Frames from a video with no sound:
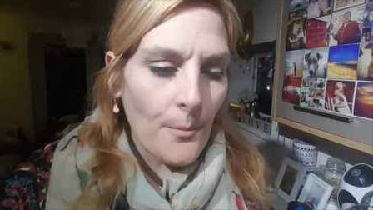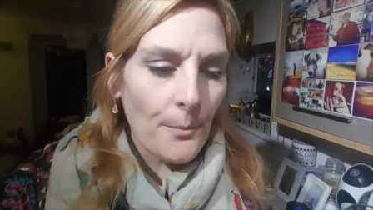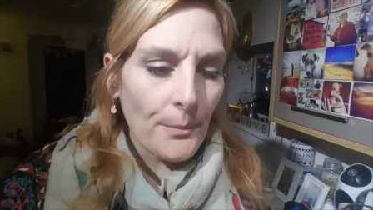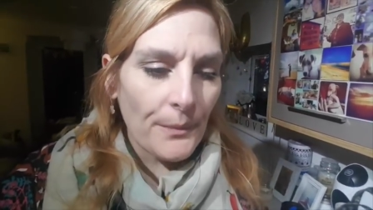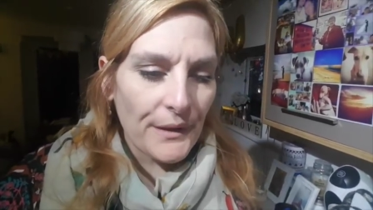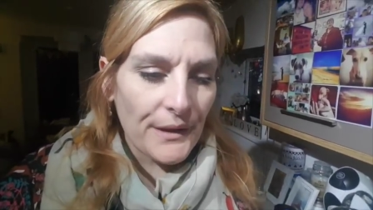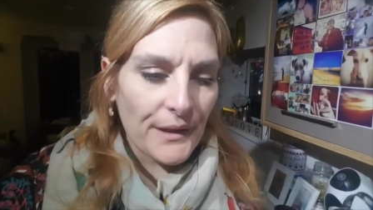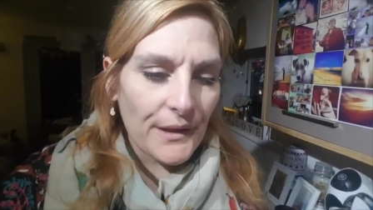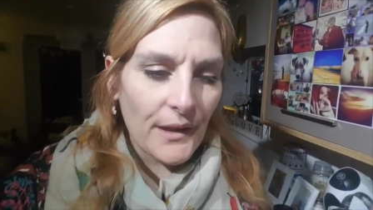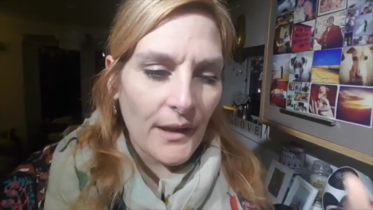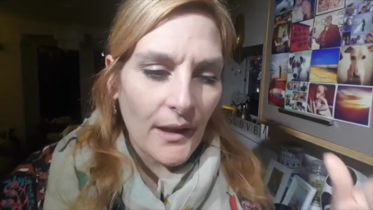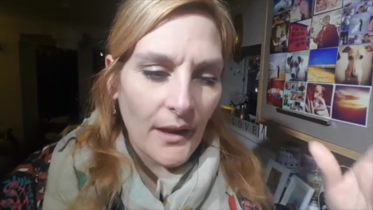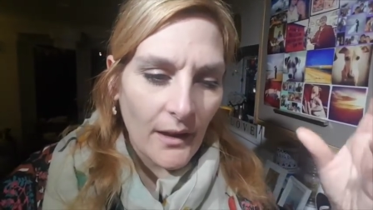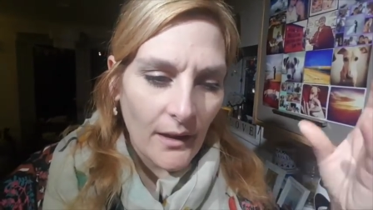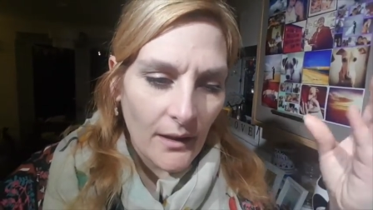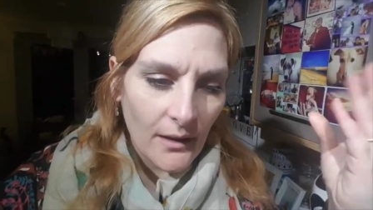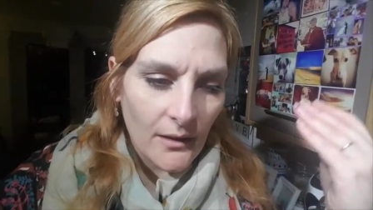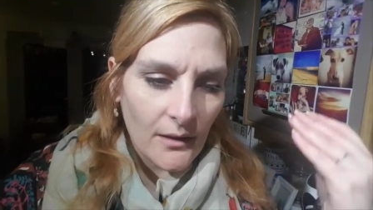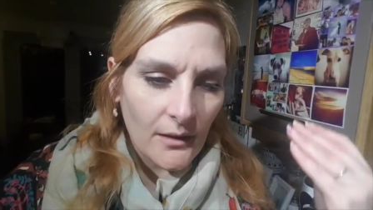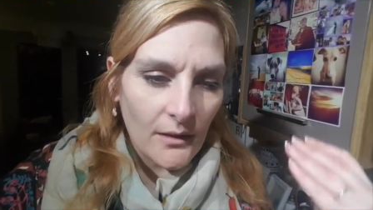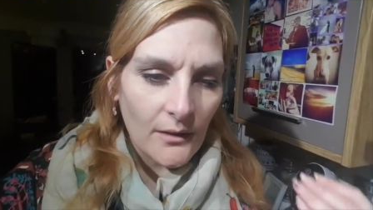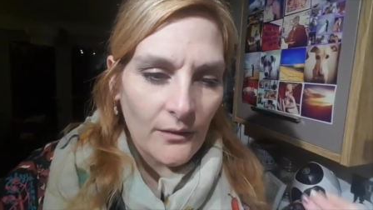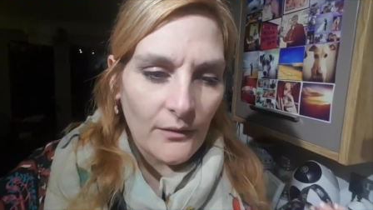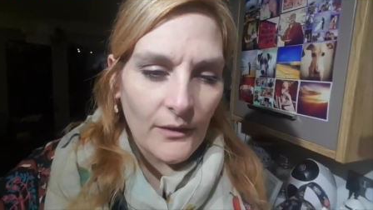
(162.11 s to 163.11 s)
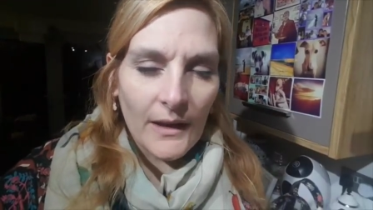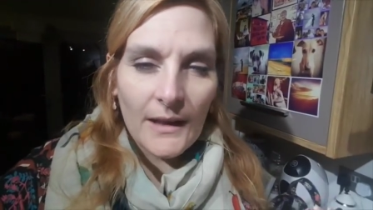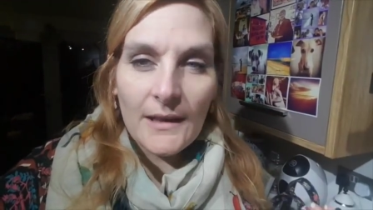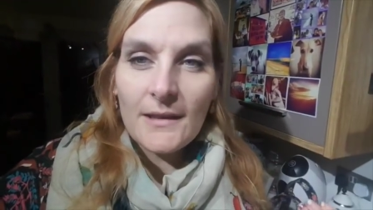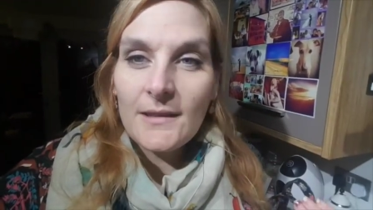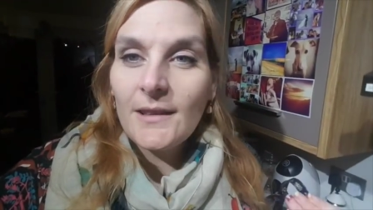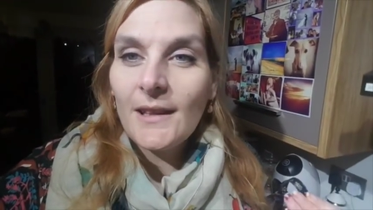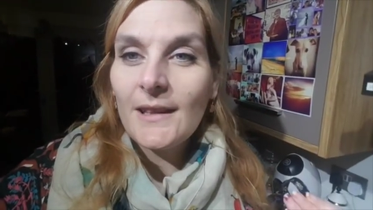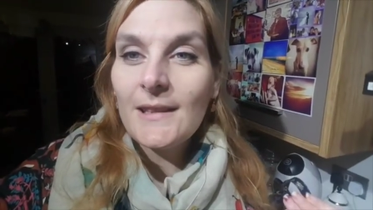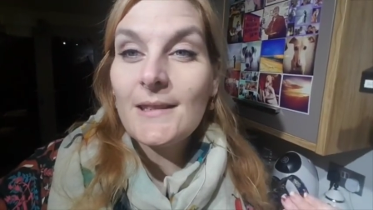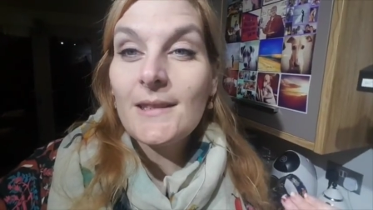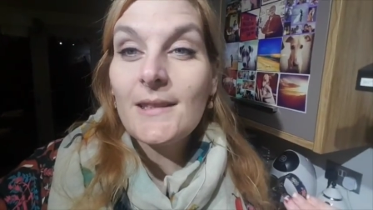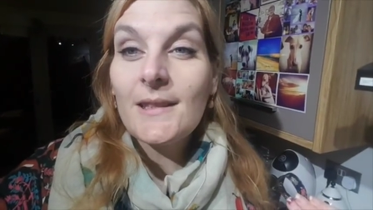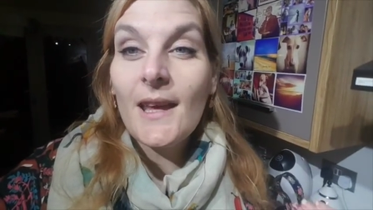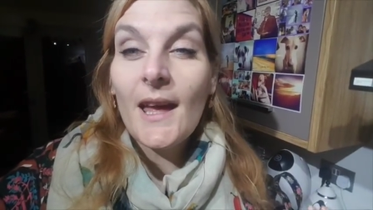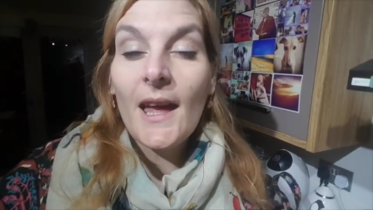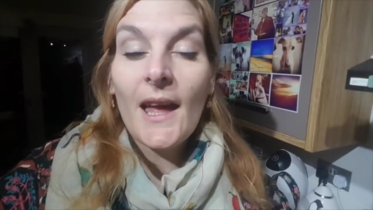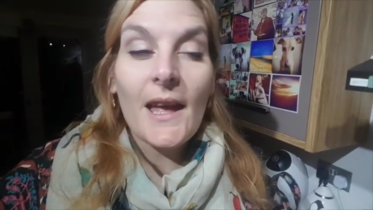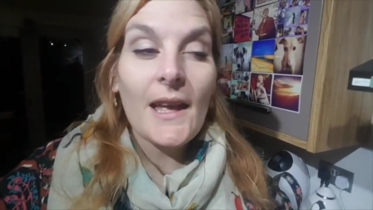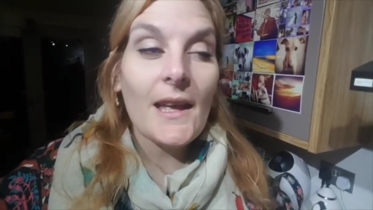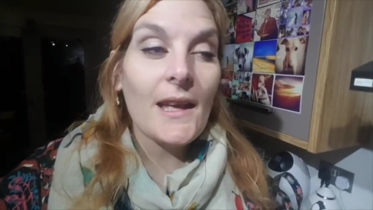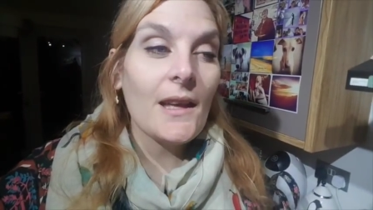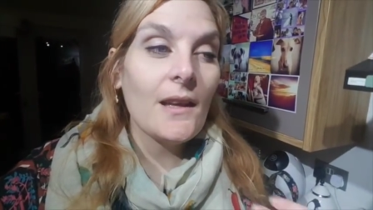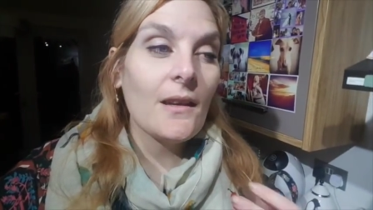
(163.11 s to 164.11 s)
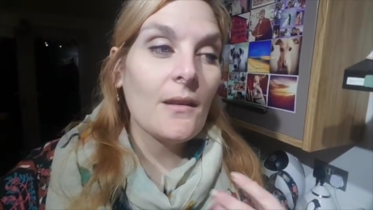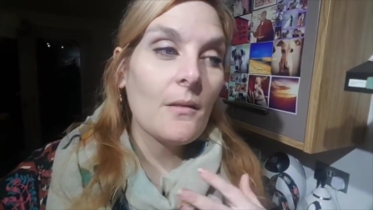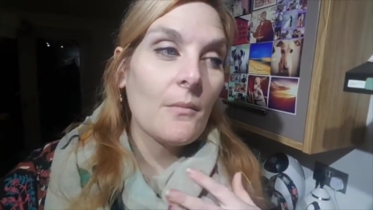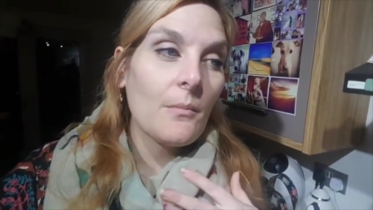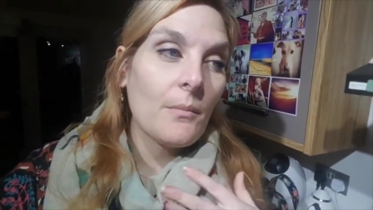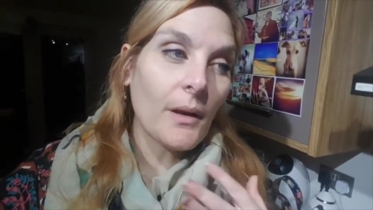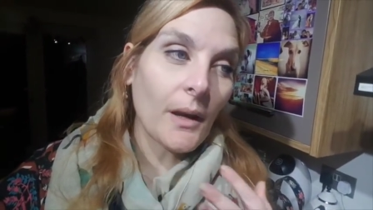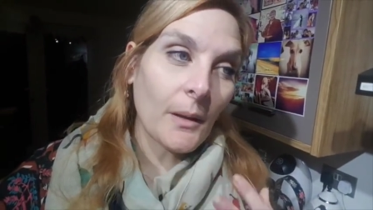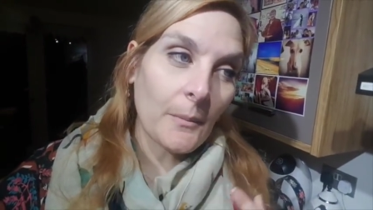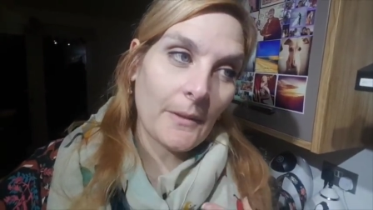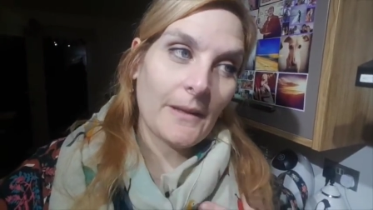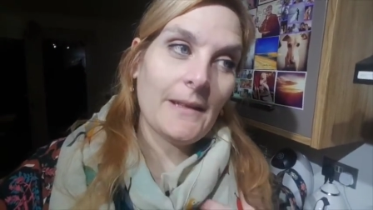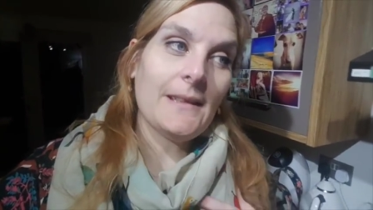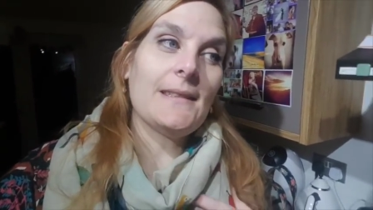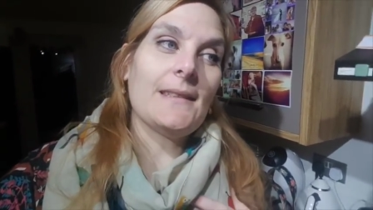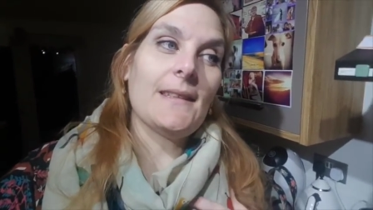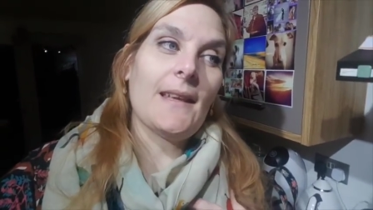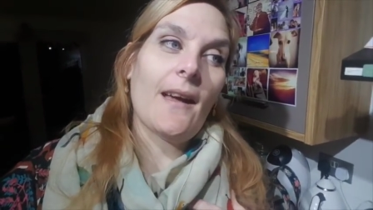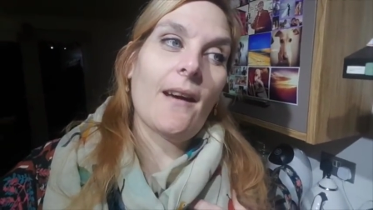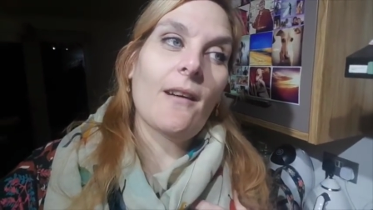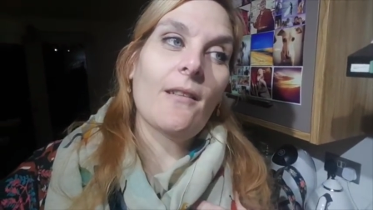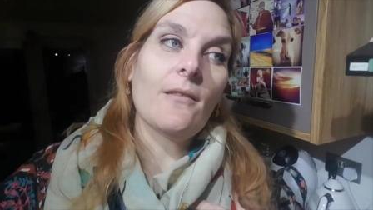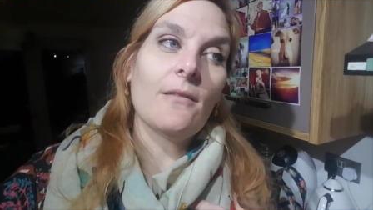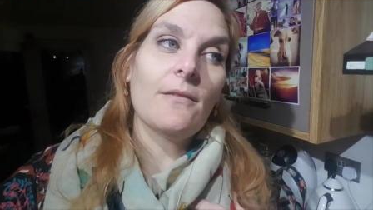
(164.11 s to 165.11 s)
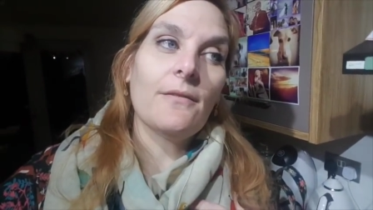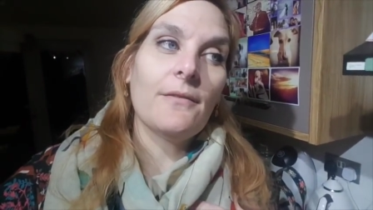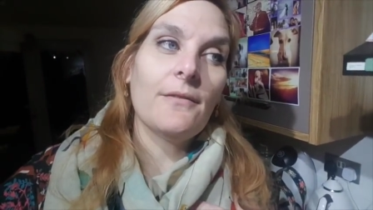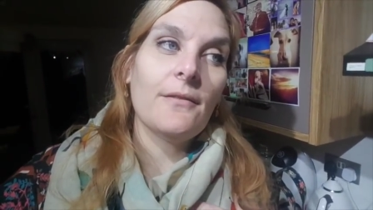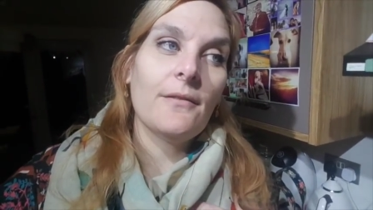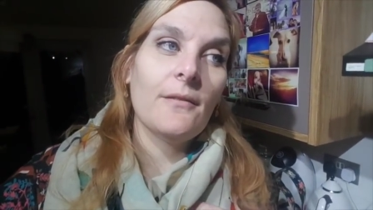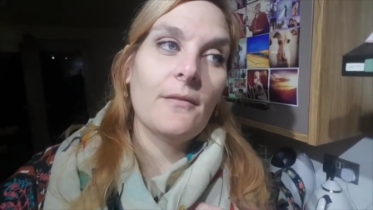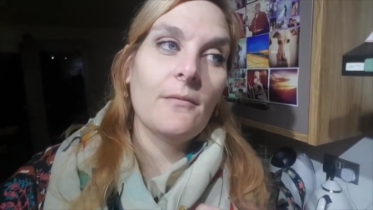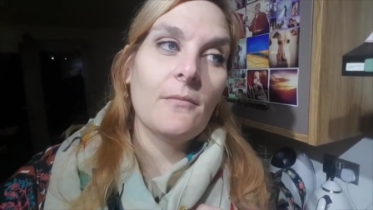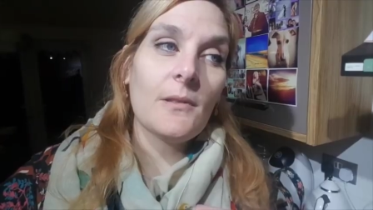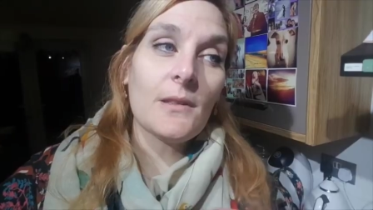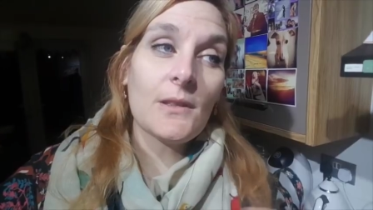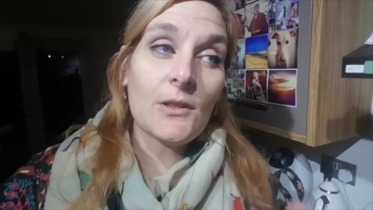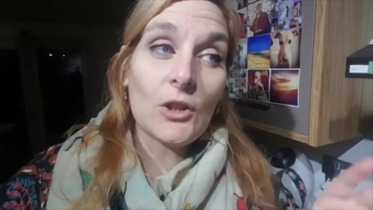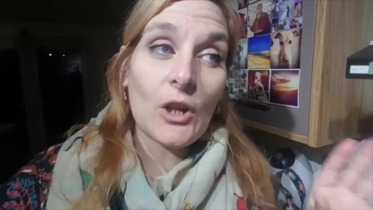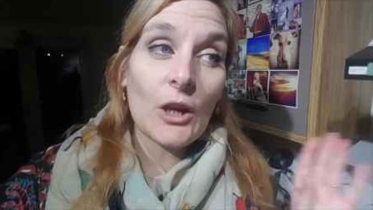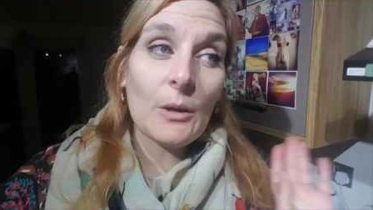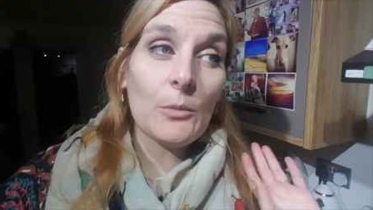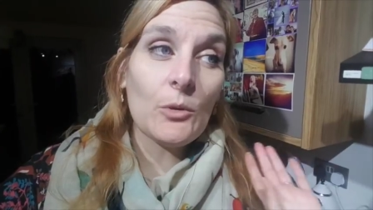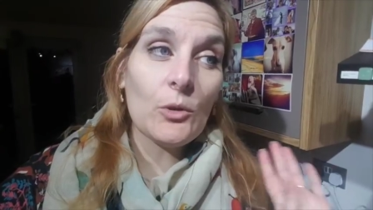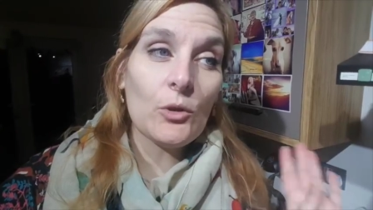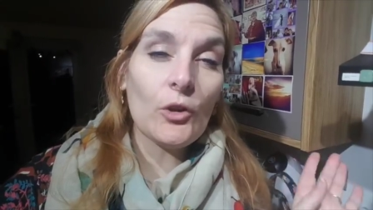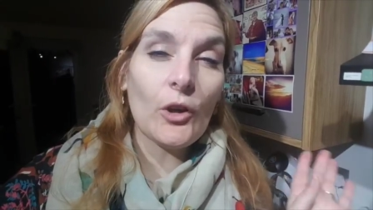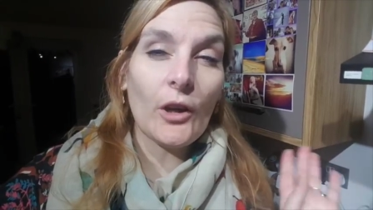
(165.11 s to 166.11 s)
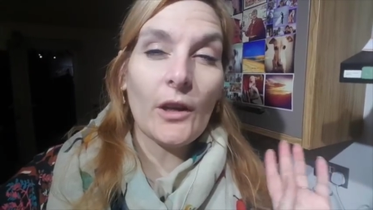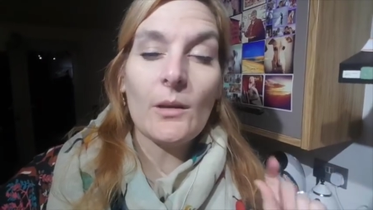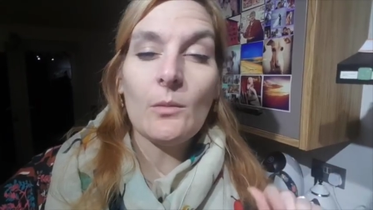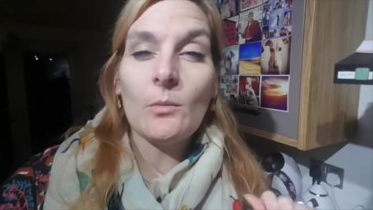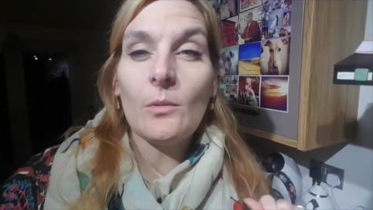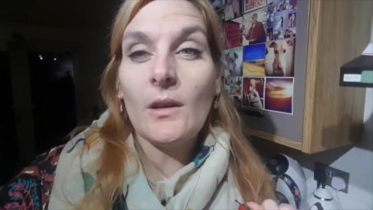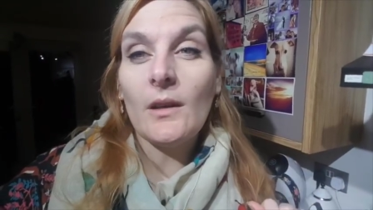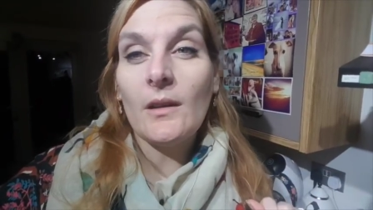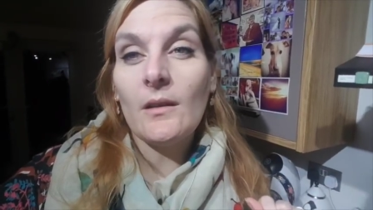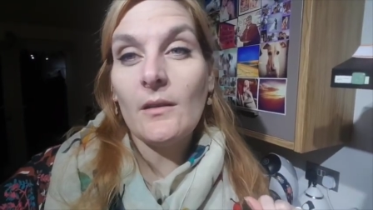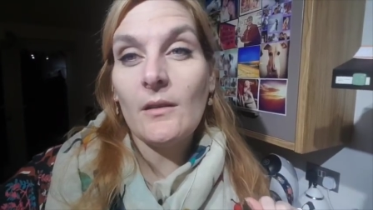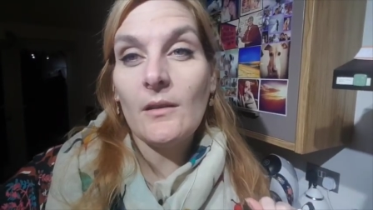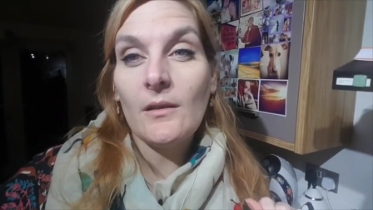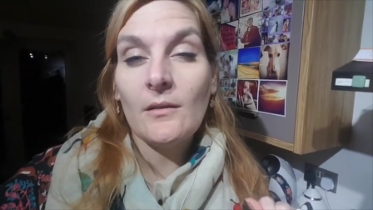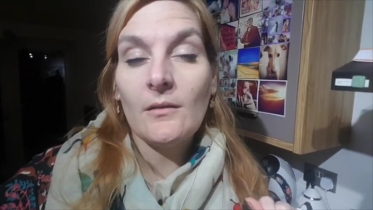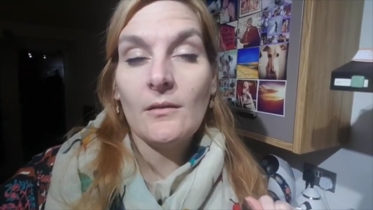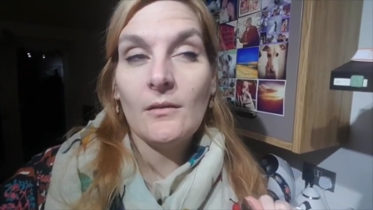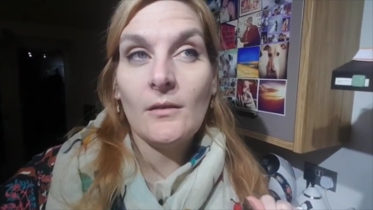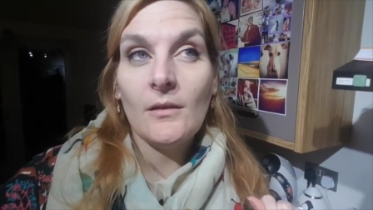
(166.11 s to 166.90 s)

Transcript: but Valentine's Day by myself, which I'm all right with.